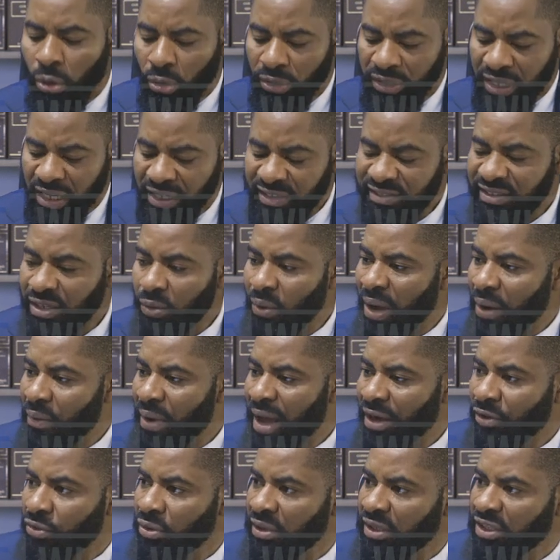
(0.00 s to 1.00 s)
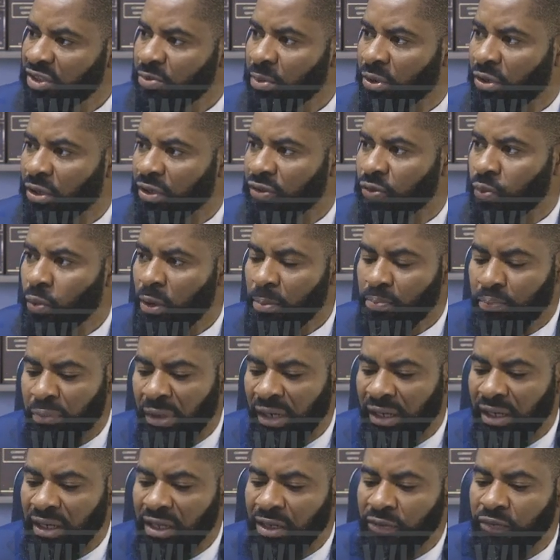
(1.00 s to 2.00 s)
the reason why we are doing this is because we
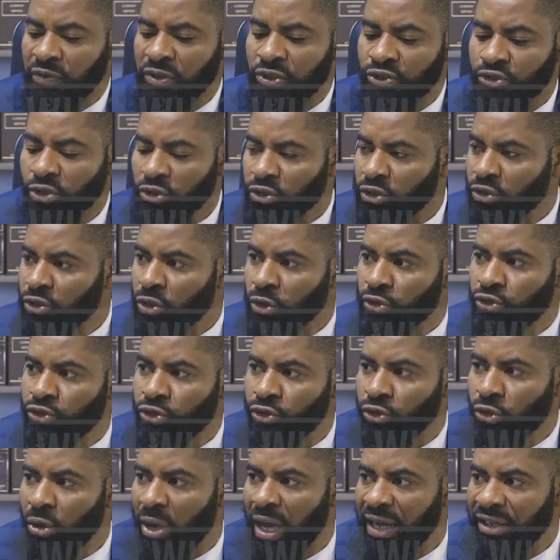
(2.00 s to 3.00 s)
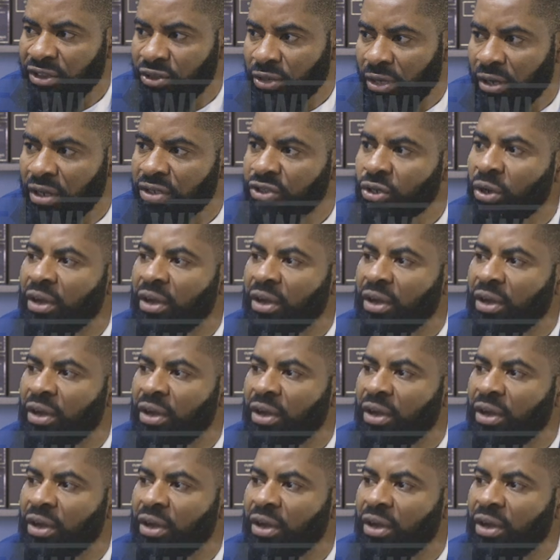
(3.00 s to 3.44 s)
believe in so ideology.